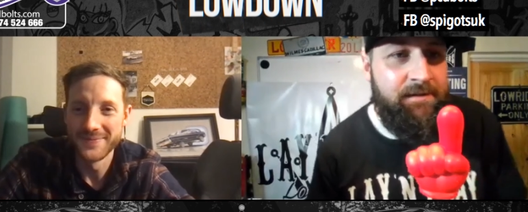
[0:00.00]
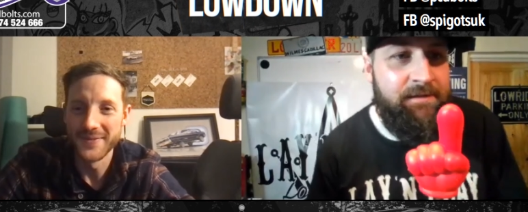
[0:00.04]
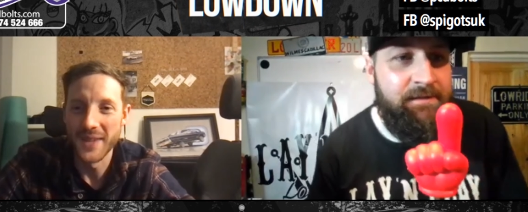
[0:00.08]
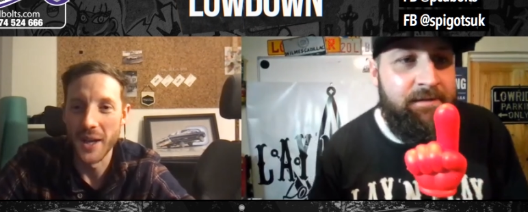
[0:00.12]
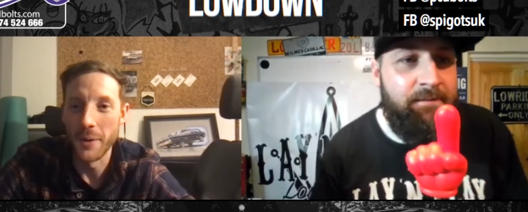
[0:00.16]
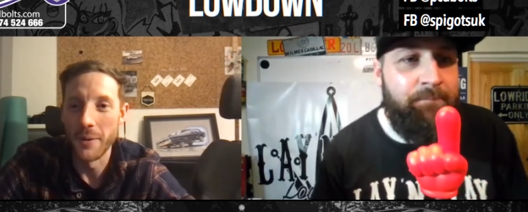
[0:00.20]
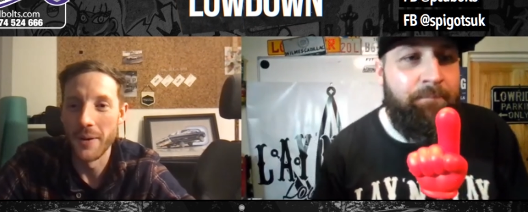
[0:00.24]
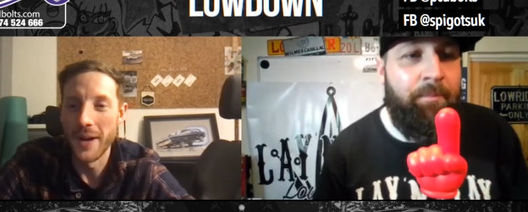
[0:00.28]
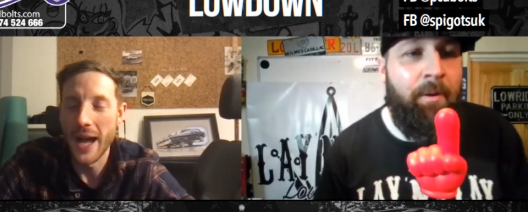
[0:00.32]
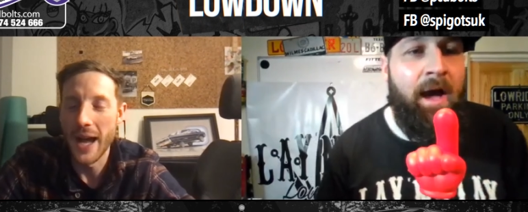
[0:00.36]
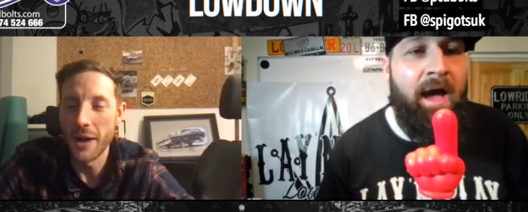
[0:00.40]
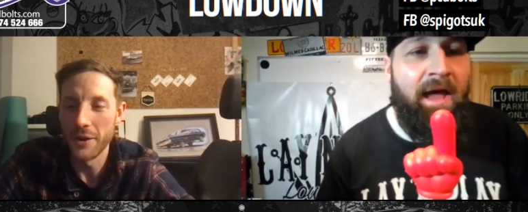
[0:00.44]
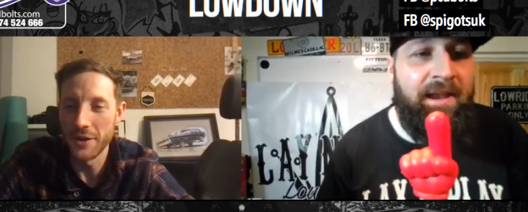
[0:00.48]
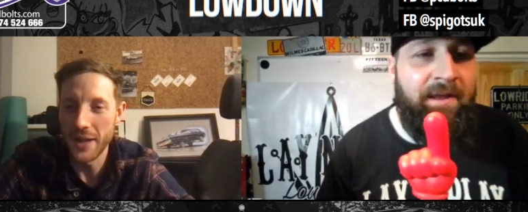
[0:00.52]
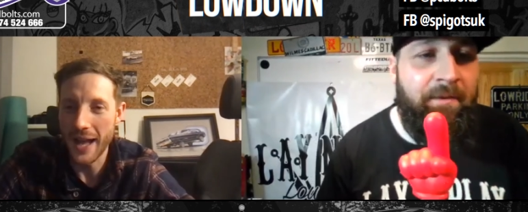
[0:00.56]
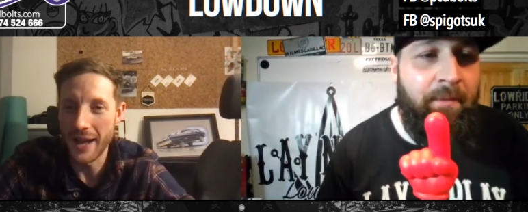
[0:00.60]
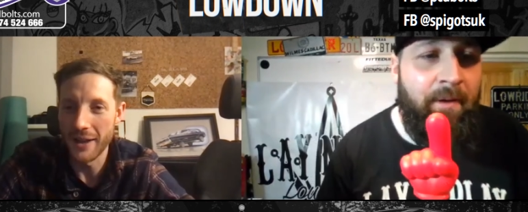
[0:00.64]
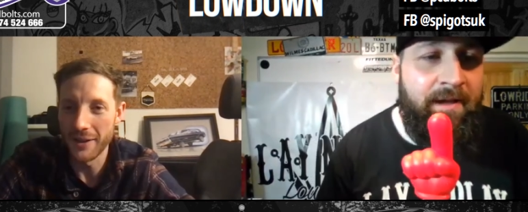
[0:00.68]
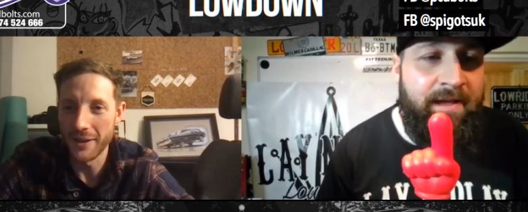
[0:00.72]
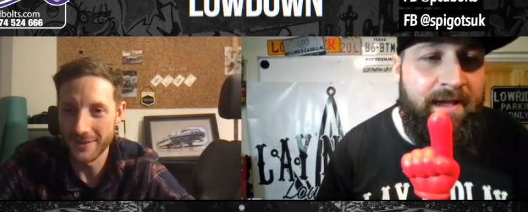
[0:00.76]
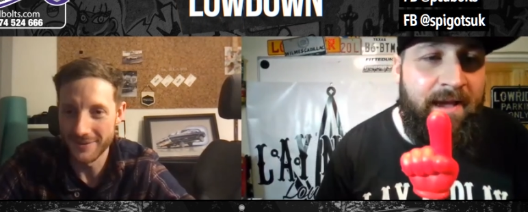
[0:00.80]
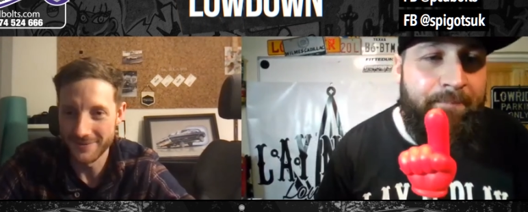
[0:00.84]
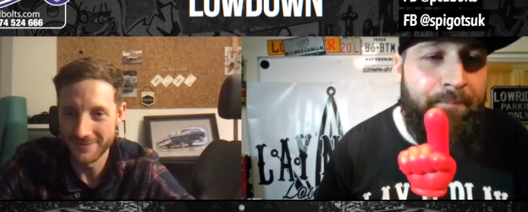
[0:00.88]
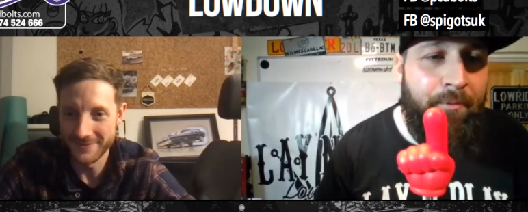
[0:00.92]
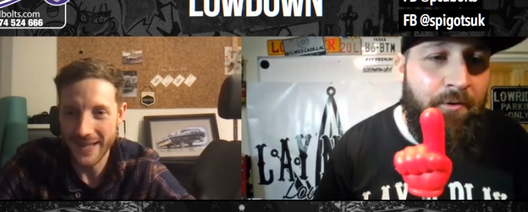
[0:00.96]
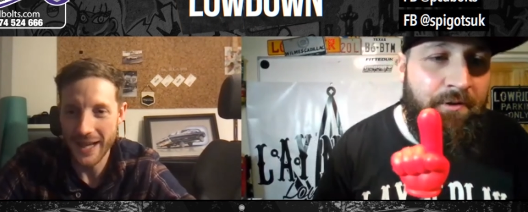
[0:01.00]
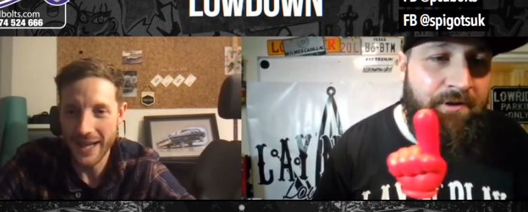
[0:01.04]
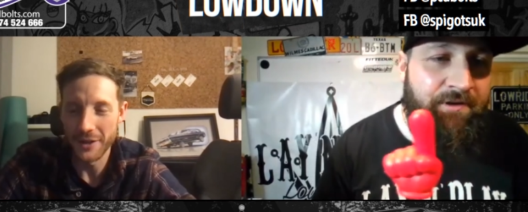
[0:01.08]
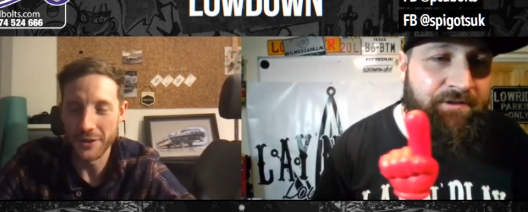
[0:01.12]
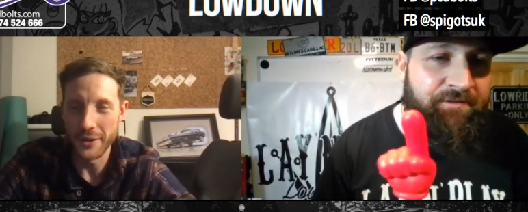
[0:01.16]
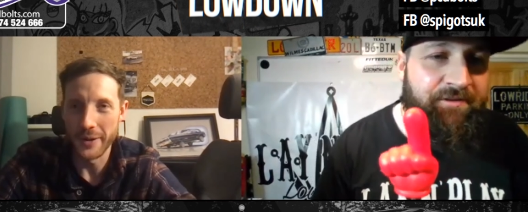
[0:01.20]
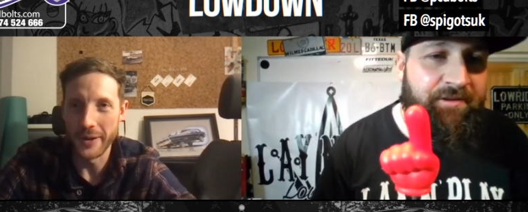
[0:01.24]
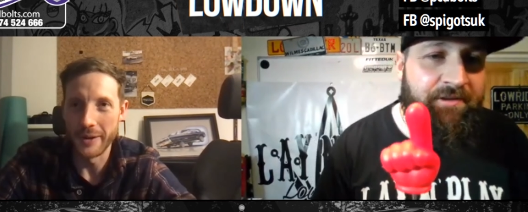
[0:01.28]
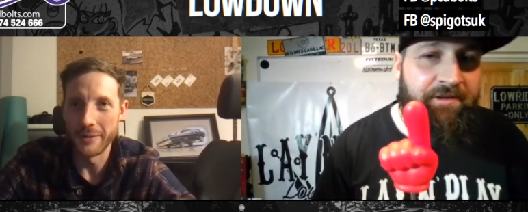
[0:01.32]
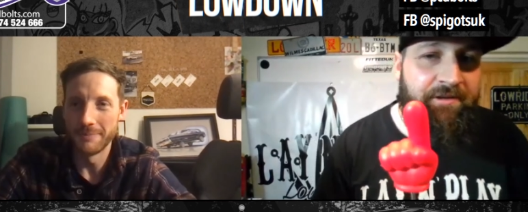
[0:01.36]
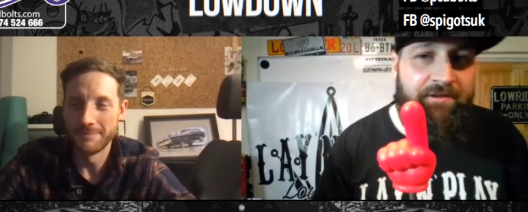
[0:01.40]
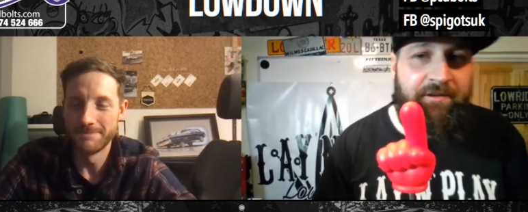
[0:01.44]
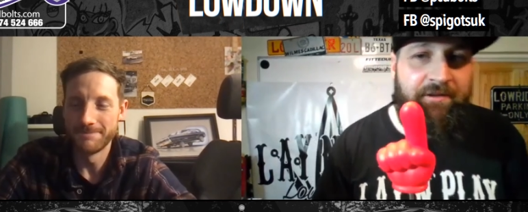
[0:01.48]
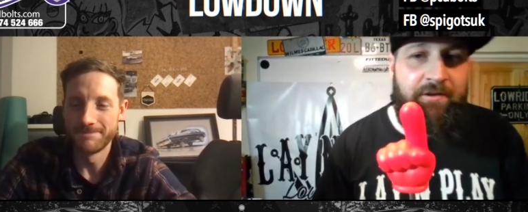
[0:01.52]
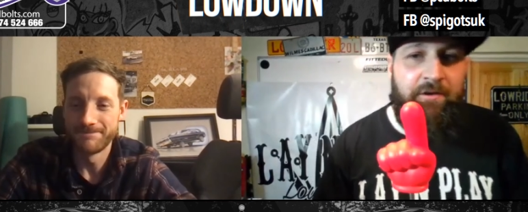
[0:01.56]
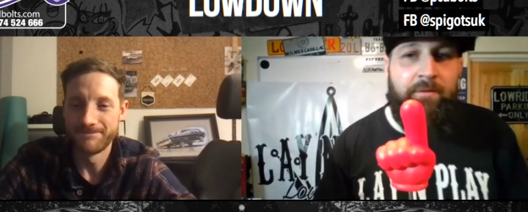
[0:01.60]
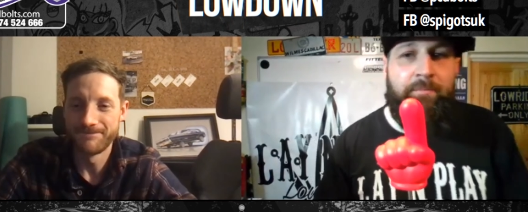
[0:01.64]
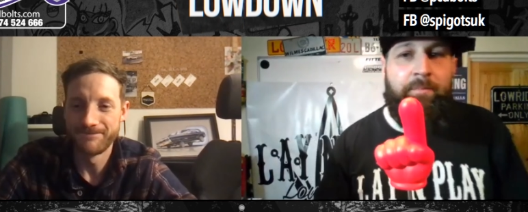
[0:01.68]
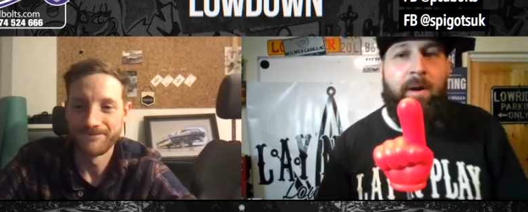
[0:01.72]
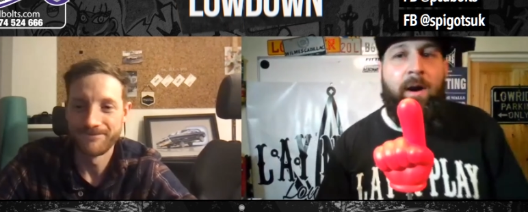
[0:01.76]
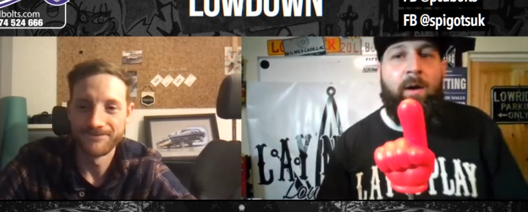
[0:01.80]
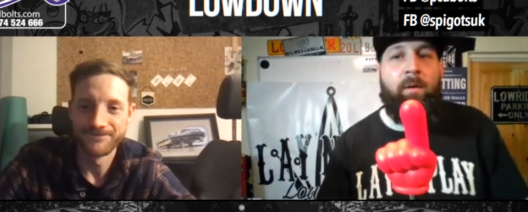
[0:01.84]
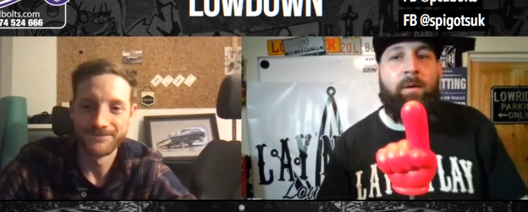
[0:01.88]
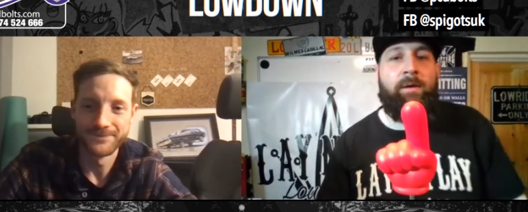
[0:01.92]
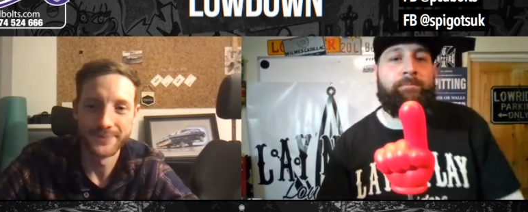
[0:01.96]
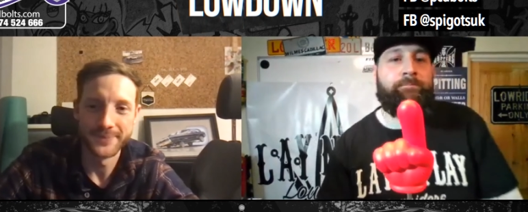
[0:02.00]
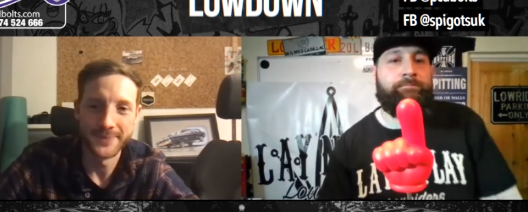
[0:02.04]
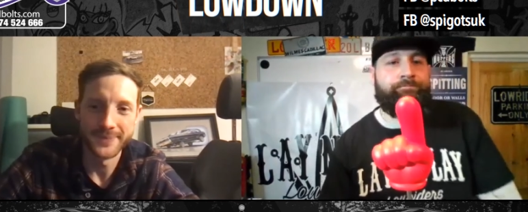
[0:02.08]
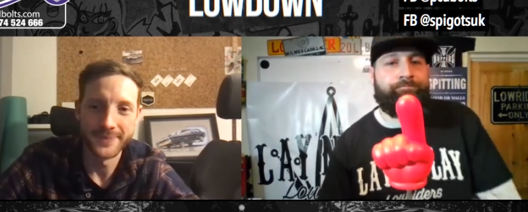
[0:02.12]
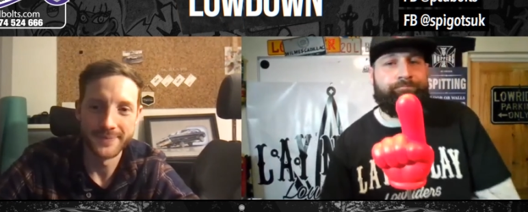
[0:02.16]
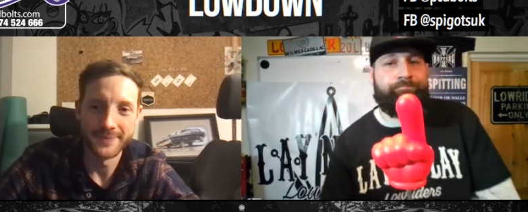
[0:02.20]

Speaker 1: No, but anyway, Pointy's going to do a poem.